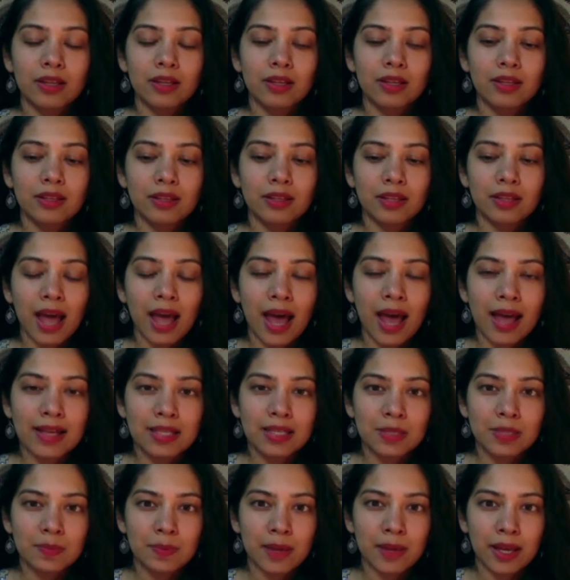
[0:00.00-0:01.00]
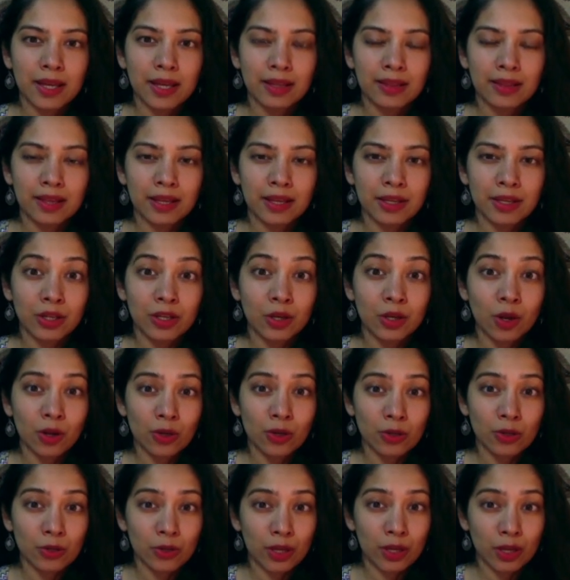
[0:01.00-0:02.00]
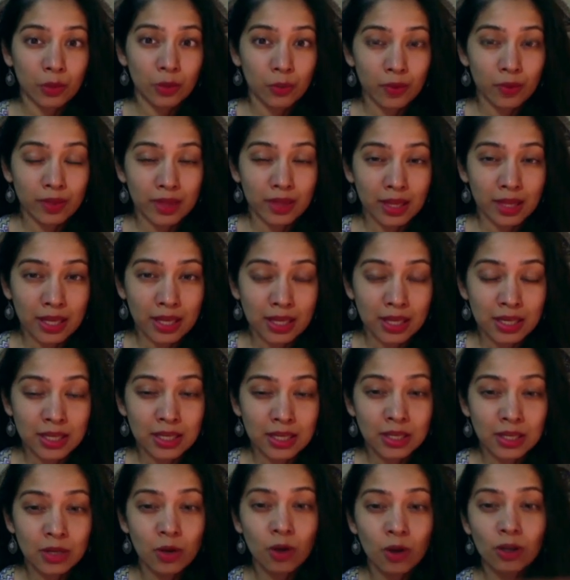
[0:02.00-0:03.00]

the aspect that you're not looking within, not